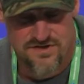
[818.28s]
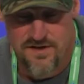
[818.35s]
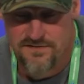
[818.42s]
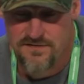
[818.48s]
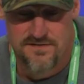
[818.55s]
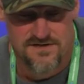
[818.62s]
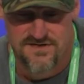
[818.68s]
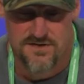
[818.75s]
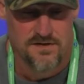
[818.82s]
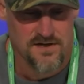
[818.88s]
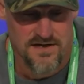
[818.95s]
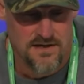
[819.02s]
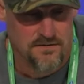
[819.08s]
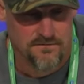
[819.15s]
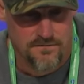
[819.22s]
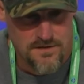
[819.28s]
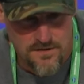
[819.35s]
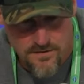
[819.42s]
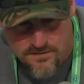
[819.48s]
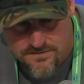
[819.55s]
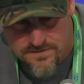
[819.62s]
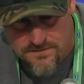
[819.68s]
nothing that's going to get
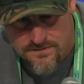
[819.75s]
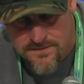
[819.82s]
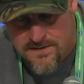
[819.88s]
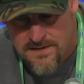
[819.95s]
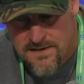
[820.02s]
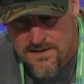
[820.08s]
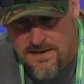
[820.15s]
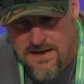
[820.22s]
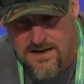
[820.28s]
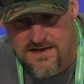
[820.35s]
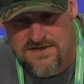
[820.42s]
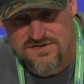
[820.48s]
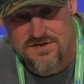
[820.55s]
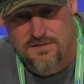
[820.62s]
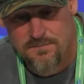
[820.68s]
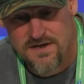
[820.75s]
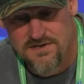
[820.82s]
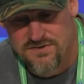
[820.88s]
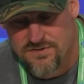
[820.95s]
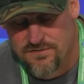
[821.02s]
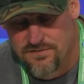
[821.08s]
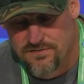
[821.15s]
overlooked, and he's going to make
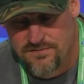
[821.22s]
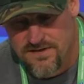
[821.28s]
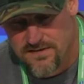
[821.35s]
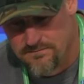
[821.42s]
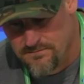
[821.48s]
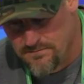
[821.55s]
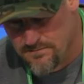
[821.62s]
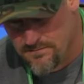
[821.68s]
sure that